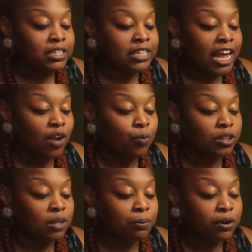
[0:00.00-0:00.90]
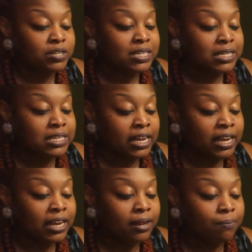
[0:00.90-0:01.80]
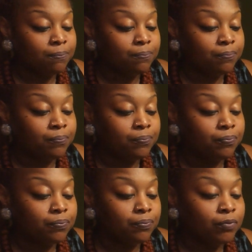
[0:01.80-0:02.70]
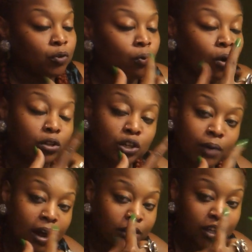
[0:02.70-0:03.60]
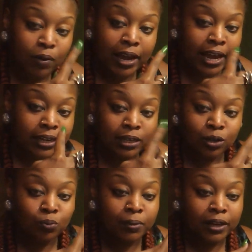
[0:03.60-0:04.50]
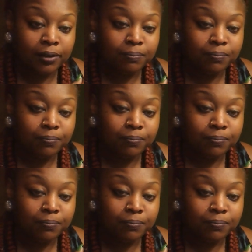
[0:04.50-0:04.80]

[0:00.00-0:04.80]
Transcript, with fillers: take what the person said, roll it around in your head a little bit.